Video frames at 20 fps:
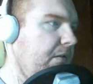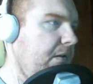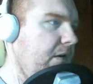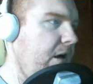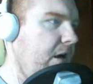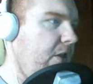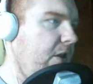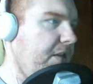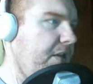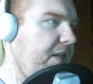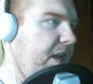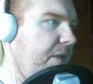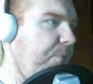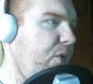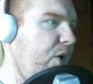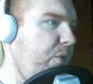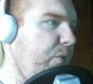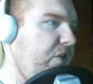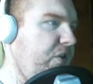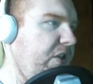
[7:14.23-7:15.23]
Unless I
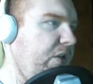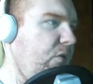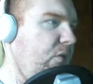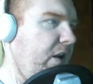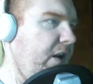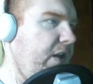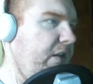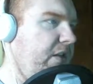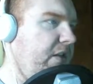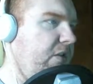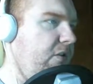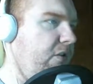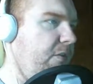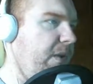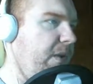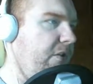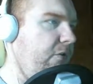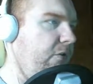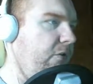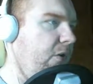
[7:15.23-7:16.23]
purposely run into you to
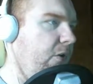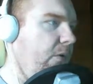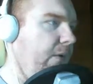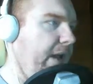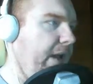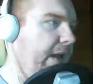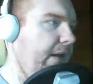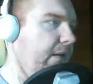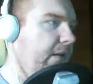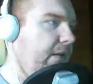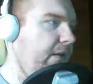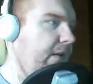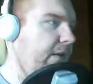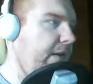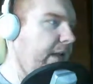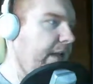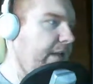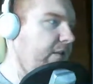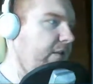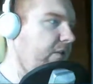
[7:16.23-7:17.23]
make you go away.
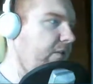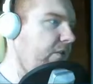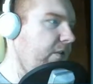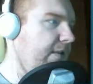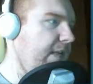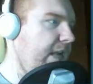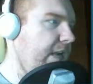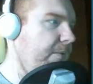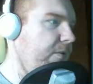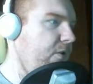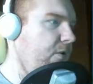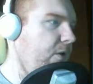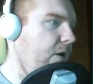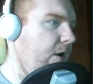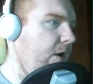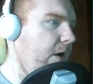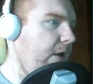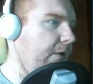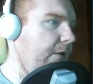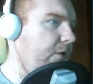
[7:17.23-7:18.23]
That is the only time you
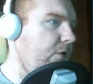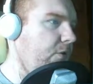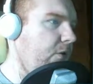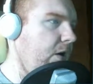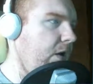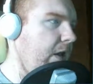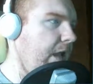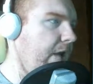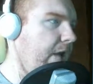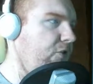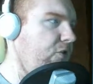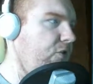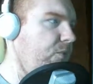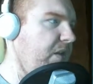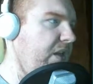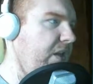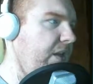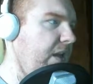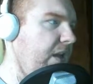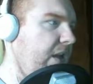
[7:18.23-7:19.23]
are uh, you are allowed to
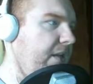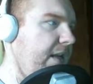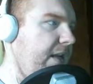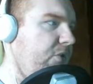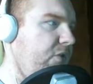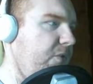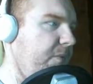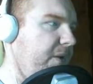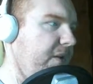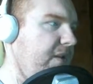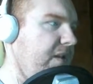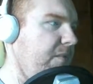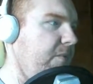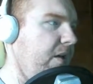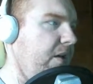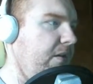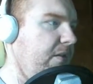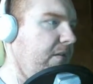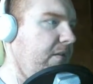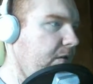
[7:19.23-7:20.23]
be in contact with my
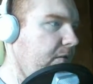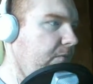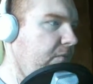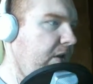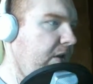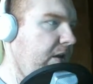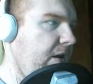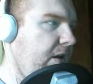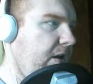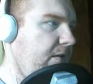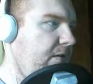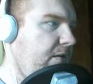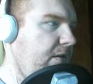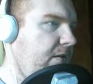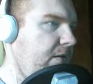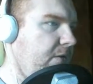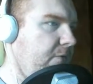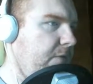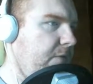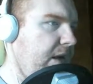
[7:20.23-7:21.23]
Seamoth. Because this
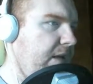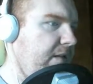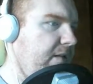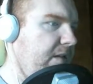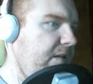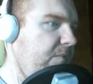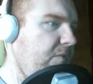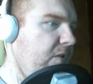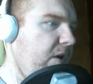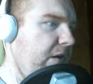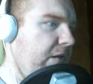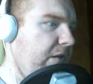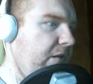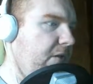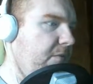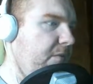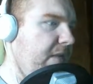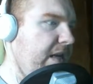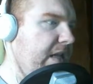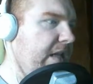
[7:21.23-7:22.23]
is my Seamoth. There
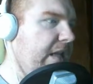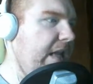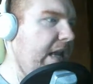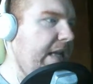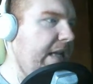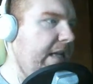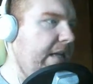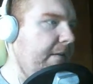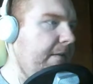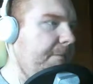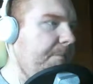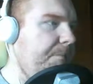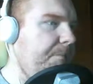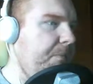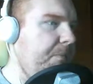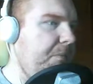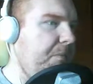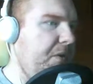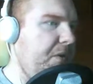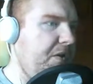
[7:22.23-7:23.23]
are many like it.
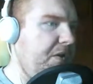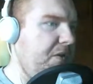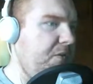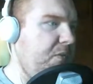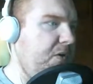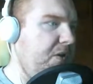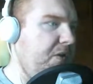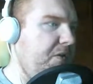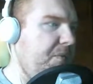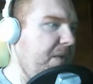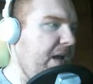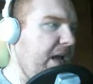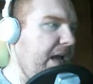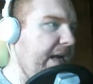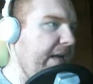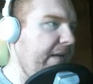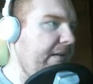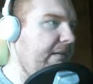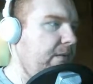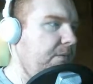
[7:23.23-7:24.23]
But this one is
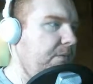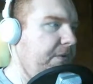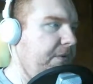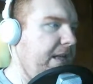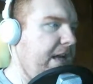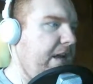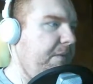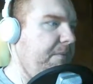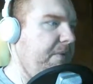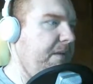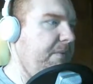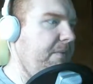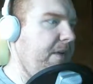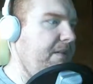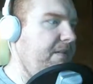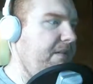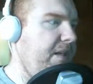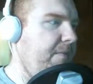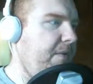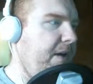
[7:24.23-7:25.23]
mine. Without me, my
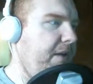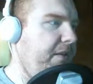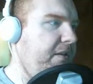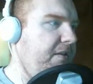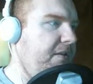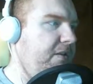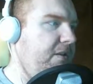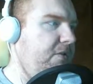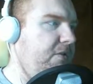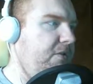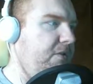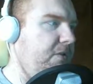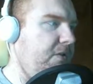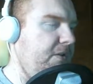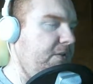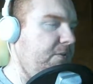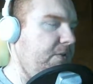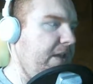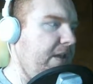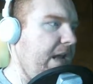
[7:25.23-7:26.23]
Seamoth is
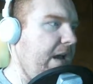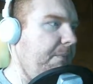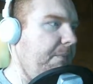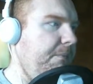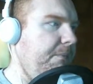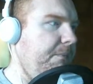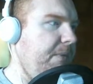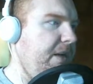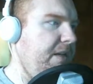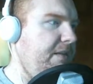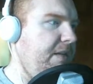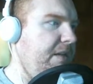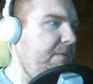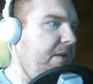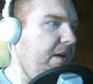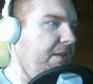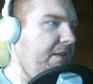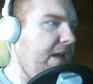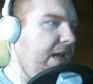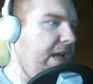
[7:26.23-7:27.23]
useless. Without my
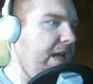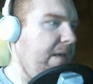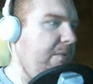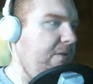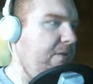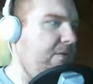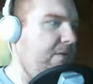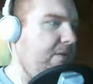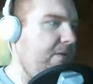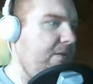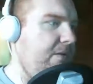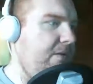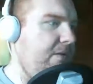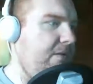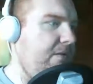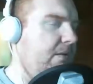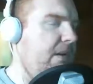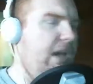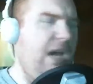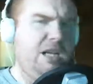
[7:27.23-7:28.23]
Seamoth, I am
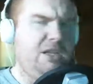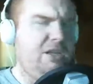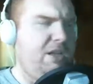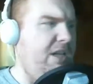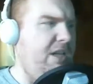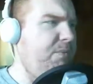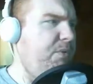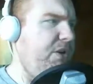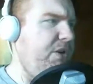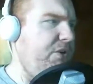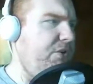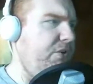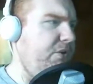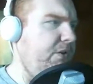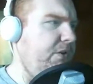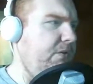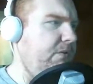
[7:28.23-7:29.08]
useless. Actually, that's pretty true.